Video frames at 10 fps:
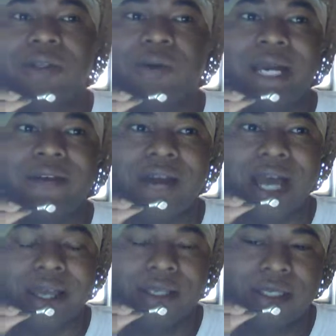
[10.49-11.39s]
you know I
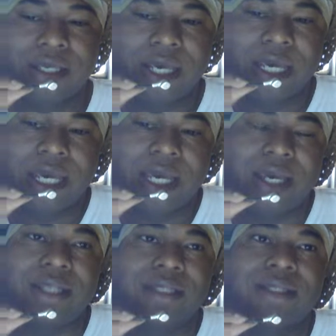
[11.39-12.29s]
write,
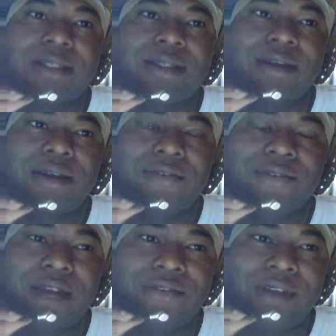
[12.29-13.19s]
it's
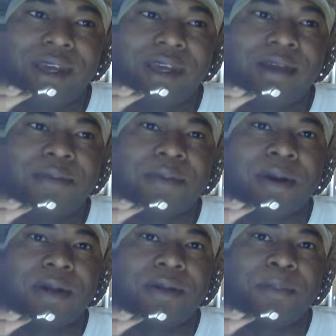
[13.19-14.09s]
fluffy,
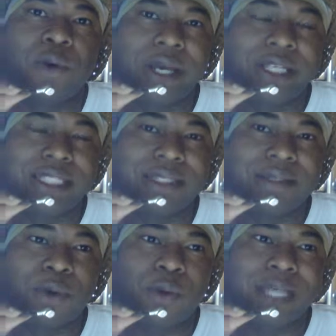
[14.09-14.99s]
probably
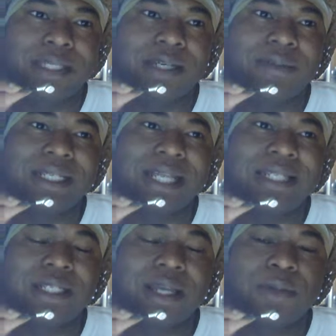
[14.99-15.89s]
poetic, but it
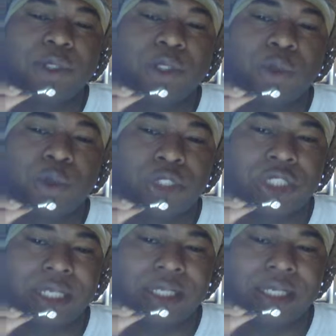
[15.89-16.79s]
has some
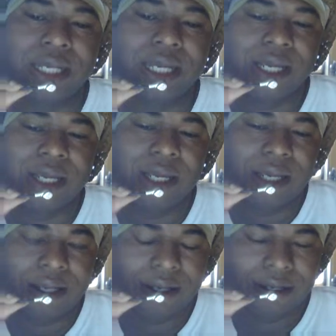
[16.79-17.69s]
social
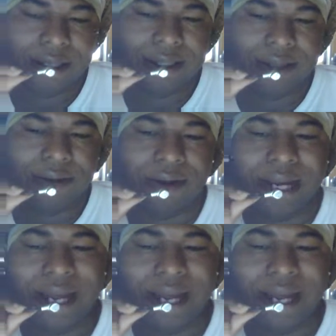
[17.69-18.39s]
or